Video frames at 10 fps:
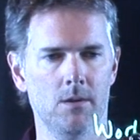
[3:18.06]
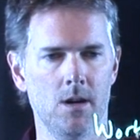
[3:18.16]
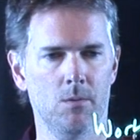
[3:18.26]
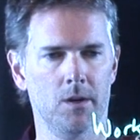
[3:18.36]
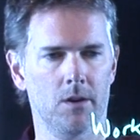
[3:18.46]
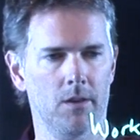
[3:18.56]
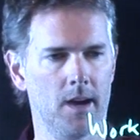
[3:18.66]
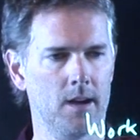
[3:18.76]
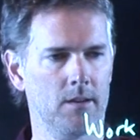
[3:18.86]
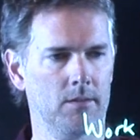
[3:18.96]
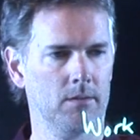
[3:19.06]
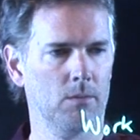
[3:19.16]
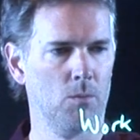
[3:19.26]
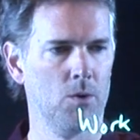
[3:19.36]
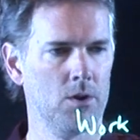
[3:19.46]
Well, we know that.
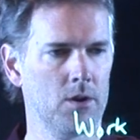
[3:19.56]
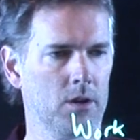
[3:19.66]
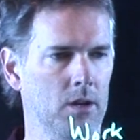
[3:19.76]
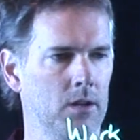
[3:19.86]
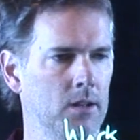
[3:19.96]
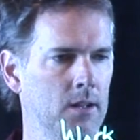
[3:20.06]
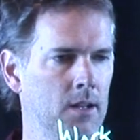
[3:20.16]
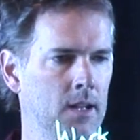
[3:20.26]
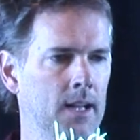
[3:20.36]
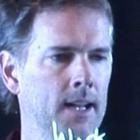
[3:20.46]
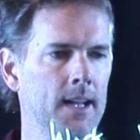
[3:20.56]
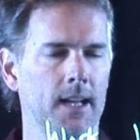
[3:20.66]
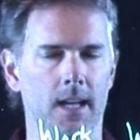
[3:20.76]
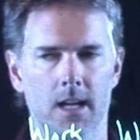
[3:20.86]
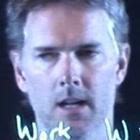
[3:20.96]
Work
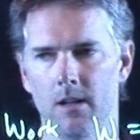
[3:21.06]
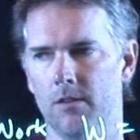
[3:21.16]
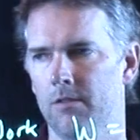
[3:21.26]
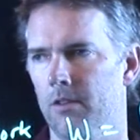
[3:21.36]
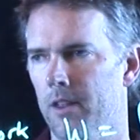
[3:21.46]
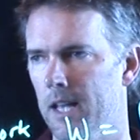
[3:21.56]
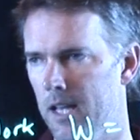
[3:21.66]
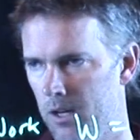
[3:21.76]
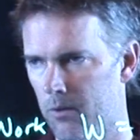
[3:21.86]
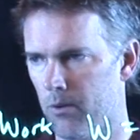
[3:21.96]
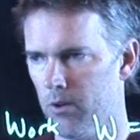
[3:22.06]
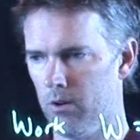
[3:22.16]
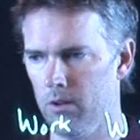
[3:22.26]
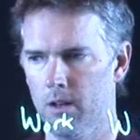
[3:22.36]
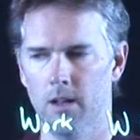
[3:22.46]
is the
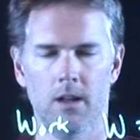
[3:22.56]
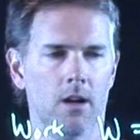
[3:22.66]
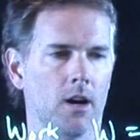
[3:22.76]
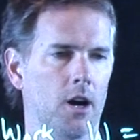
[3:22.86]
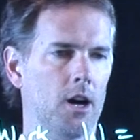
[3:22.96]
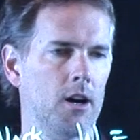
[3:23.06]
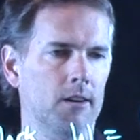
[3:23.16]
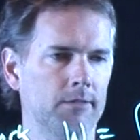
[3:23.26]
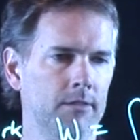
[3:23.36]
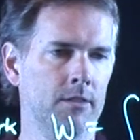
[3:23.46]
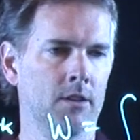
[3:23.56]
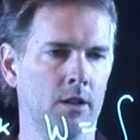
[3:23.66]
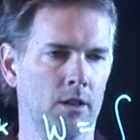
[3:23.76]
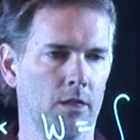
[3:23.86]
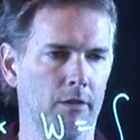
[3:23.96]
integral of
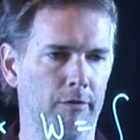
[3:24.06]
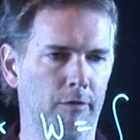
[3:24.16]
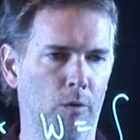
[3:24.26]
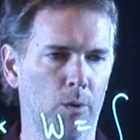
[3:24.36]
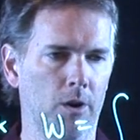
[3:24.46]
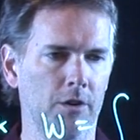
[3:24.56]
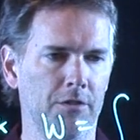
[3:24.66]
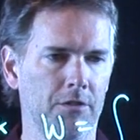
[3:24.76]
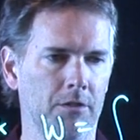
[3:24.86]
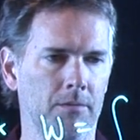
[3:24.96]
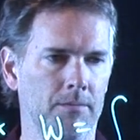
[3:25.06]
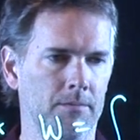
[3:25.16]
the force